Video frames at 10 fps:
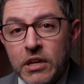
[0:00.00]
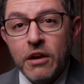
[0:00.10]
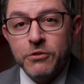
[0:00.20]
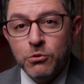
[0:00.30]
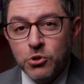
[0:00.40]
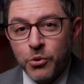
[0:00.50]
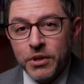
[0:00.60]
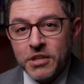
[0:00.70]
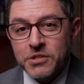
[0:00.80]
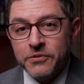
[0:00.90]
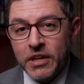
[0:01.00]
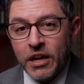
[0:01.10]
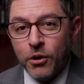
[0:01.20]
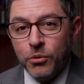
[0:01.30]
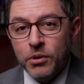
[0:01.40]
Now, if you enjoyed this
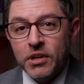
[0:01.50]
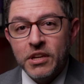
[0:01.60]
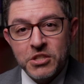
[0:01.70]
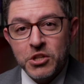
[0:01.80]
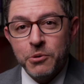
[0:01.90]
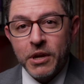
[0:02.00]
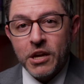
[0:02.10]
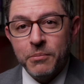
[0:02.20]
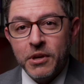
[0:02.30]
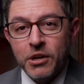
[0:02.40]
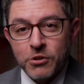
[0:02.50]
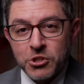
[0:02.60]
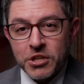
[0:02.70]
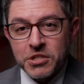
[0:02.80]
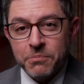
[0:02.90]
video, consider becoming a
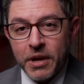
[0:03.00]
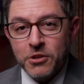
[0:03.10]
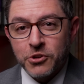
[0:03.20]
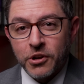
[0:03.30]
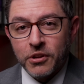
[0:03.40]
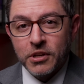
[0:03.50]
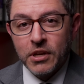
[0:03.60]
Richesson Patreon.